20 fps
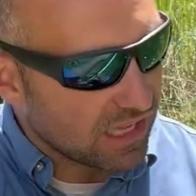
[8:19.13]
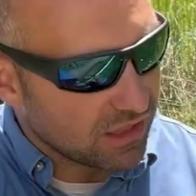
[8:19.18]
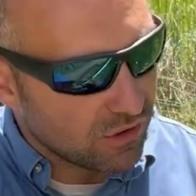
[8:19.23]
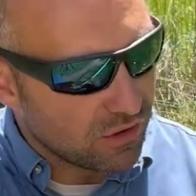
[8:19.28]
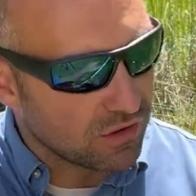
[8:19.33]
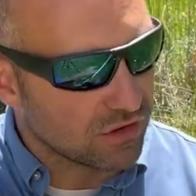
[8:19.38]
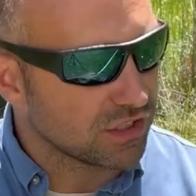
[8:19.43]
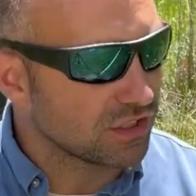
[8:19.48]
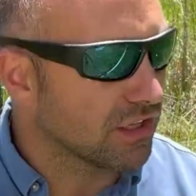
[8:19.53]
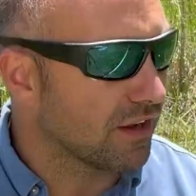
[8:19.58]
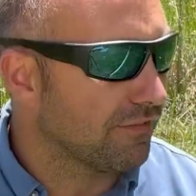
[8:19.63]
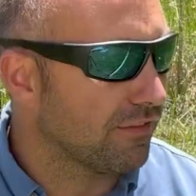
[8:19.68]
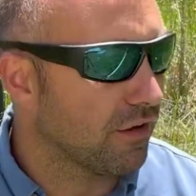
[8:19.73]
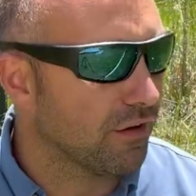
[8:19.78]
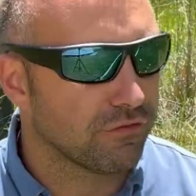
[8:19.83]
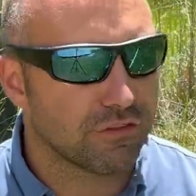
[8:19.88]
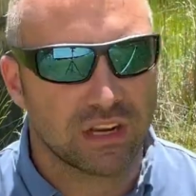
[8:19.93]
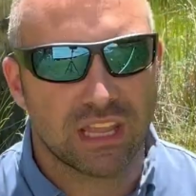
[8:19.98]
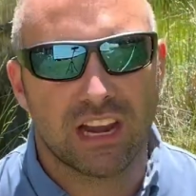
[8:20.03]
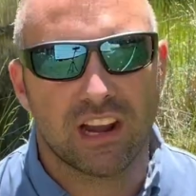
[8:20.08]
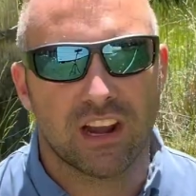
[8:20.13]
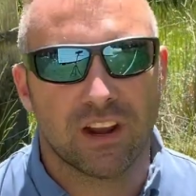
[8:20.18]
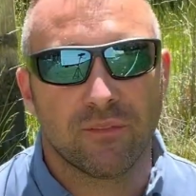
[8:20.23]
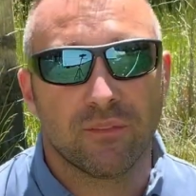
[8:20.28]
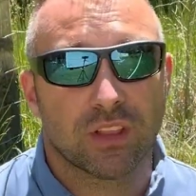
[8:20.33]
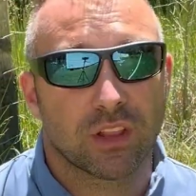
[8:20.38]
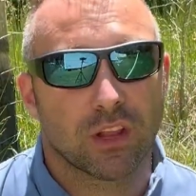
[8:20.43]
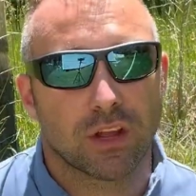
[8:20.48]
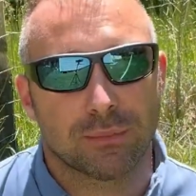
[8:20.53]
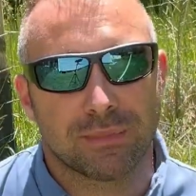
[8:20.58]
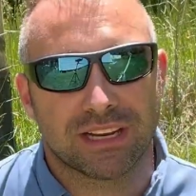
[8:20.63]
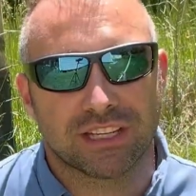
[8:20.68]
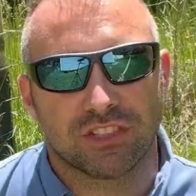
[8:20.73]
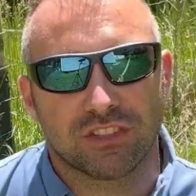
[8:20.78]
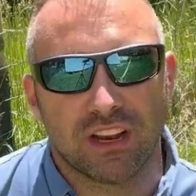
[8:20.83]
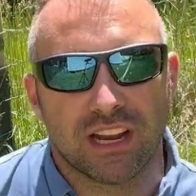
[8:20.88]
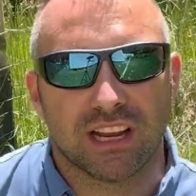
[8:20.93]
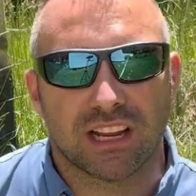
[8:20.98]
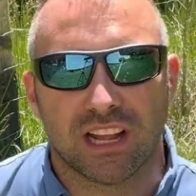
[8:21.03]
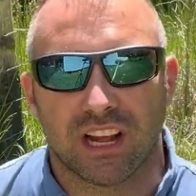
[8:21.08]
longer stuff over there, look at my
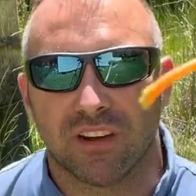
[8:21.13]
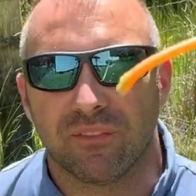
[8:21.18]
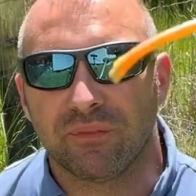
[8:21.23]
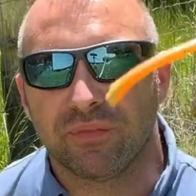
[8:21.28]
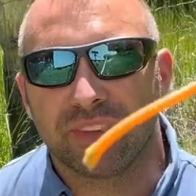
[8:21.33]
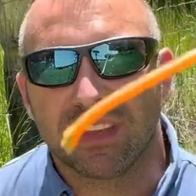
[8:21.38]
string now.